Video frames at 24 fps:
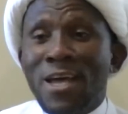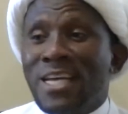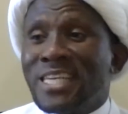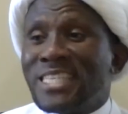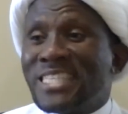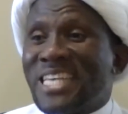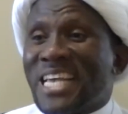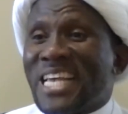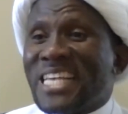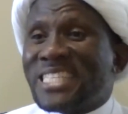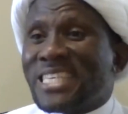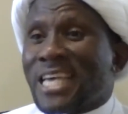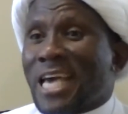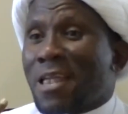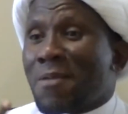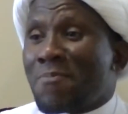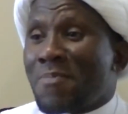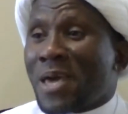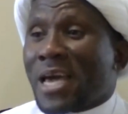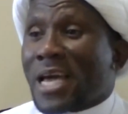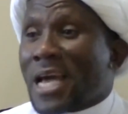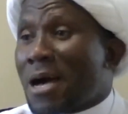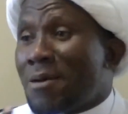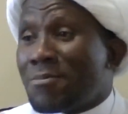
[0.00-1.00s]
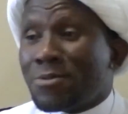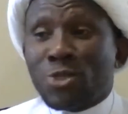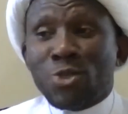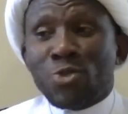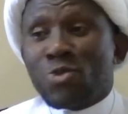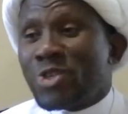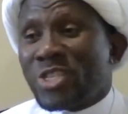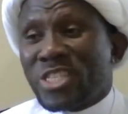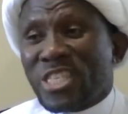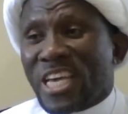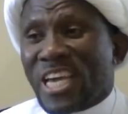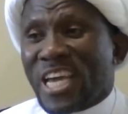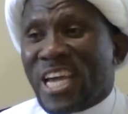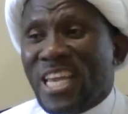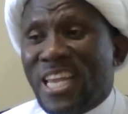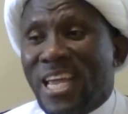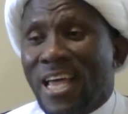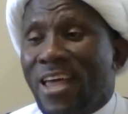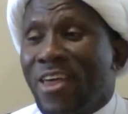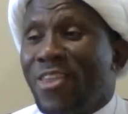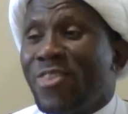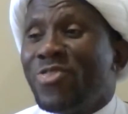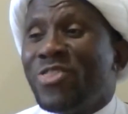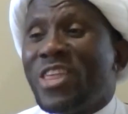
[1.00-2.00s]
Since it becomes
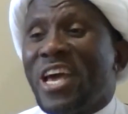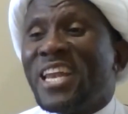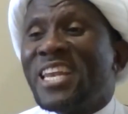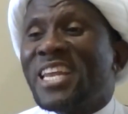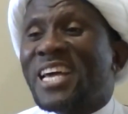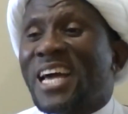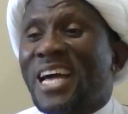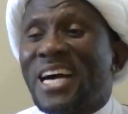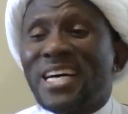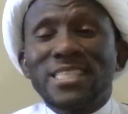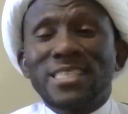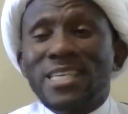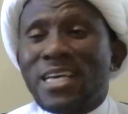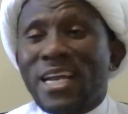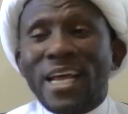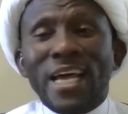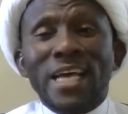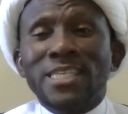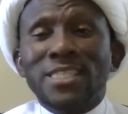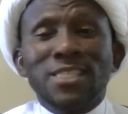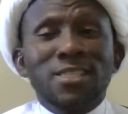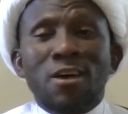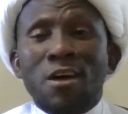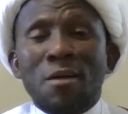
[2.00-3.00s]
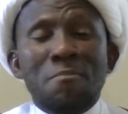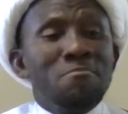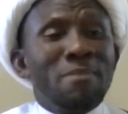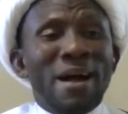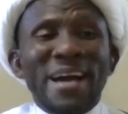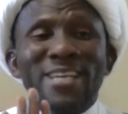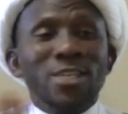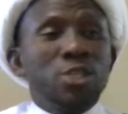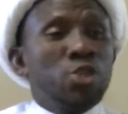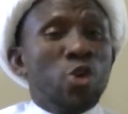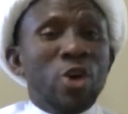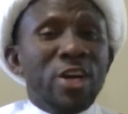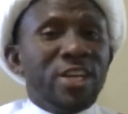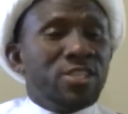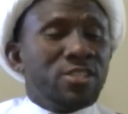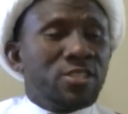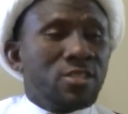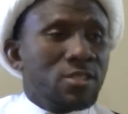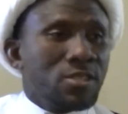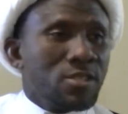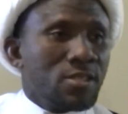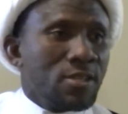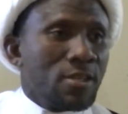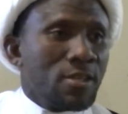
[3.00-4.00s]
routine, then Kasr is not my choice.